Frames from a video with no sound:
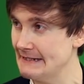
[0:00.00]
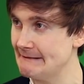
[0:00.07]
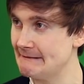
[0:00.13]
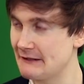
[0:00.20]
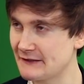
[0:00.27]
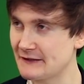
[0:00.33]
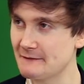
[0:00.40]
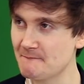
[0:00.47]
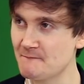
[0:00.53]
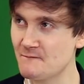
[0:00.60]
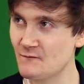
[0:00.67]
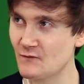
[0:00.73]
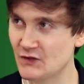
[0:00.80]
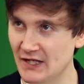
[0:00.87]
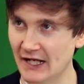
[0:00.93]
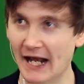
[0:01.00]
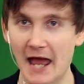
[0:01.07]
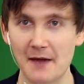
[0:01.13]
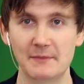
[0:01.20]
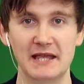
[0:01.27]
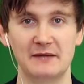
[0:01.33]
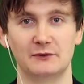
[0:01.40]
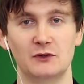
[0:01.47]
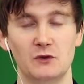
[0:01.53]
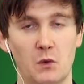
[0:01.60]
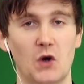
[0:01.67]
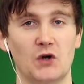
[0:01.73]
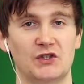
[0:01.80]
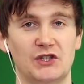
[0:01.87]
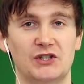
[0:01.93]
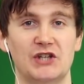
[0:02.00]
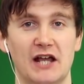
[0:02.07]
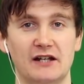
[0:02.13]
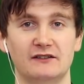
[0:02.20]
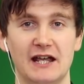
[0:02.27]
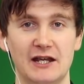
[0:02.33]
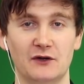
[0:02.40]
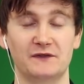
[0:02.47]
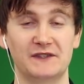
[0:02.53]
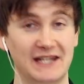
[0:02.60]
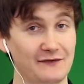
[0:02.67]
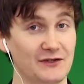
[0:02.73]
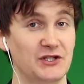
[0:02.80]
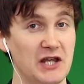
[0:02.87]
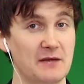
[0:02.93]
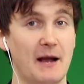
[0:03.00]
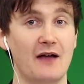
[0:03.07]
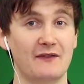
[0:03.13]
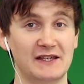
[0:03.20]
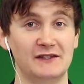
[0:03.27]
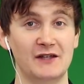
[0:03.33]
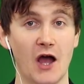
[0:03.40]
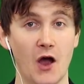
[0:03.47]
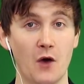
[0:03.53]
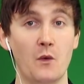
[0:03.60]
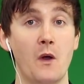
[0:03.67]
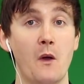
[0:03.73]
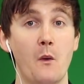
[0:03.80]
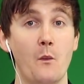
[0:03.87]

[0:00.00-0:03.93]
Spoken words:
just to let people who watch the channel enough to give a shit about this know,